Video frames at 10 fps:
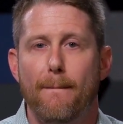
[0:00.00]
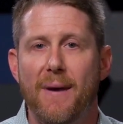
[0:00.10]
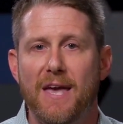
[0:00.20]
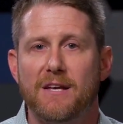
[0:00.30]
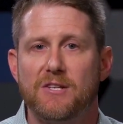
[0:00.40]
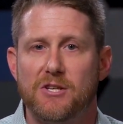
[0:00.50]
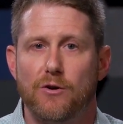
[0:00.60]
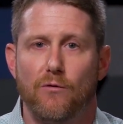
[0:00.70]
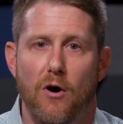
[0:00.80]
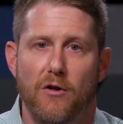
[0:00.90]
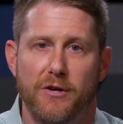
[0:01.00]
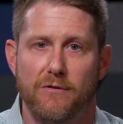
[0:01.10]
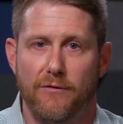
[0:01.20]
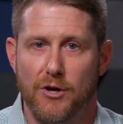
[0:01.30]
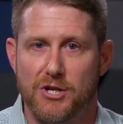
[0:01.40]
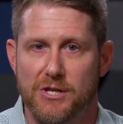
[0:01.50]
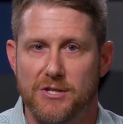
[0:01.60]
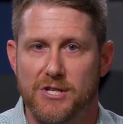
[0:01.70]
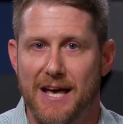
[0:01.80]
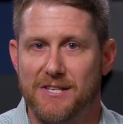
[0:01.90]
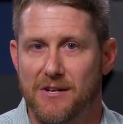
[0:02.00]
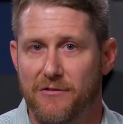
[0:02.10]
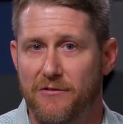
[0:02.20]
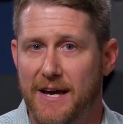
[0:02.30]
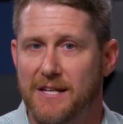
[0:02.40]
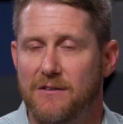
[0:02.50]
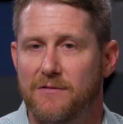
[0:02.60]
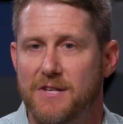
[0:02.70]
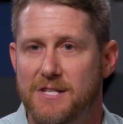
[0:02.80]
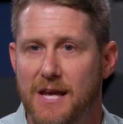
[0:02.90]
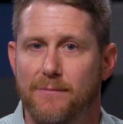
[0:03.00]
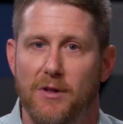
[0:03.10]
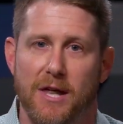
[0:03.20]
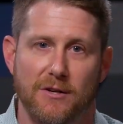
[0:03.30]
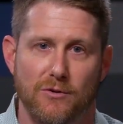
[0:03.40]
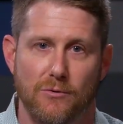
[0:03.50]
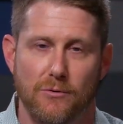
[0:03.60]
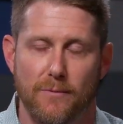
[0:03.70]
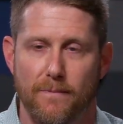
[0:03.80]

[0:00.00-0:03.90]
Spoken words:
may consider Roth conversions as an effective estate planning tool.